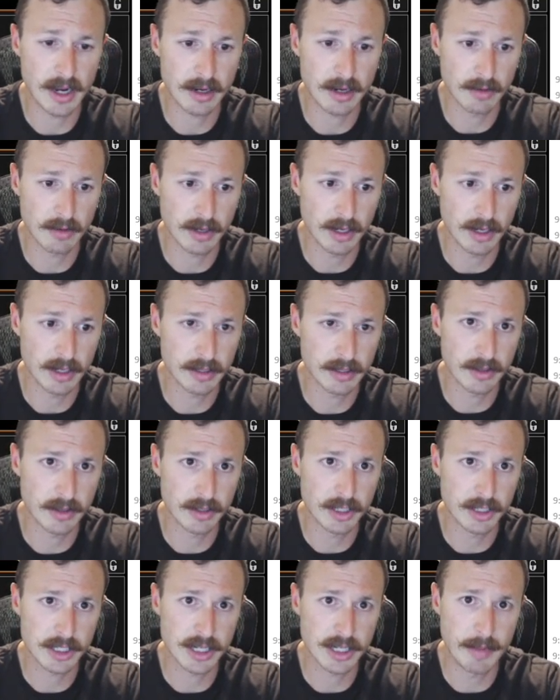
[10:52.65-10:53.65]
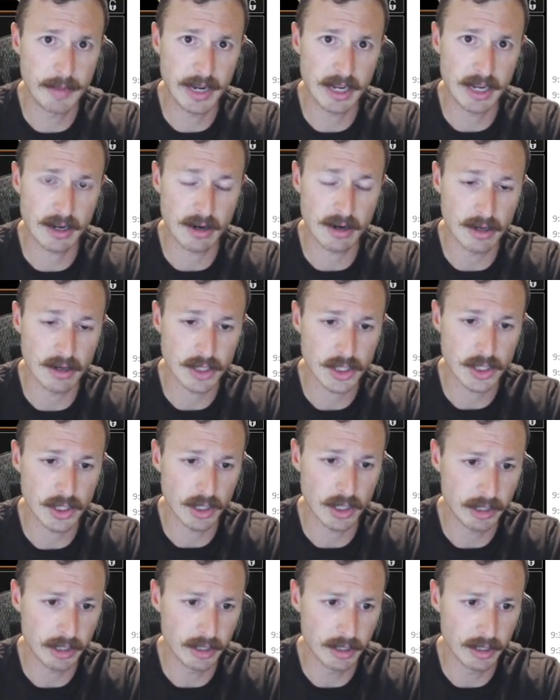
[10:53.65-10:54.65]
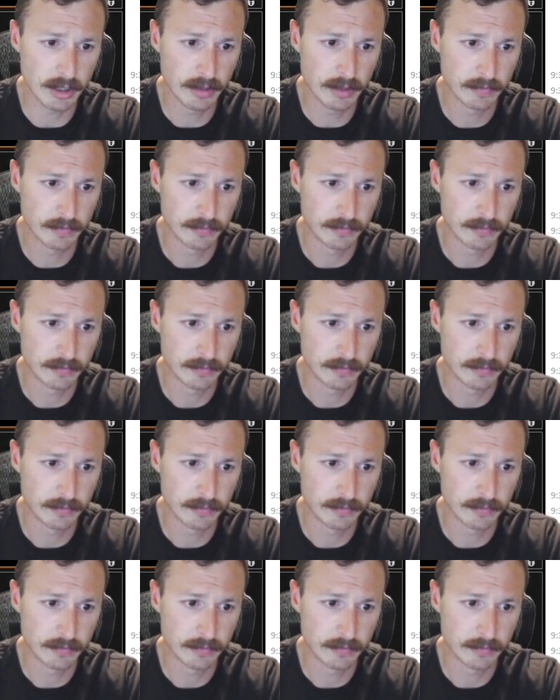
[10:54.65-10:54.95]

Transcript: Okay, so they're just going to make a Construct here.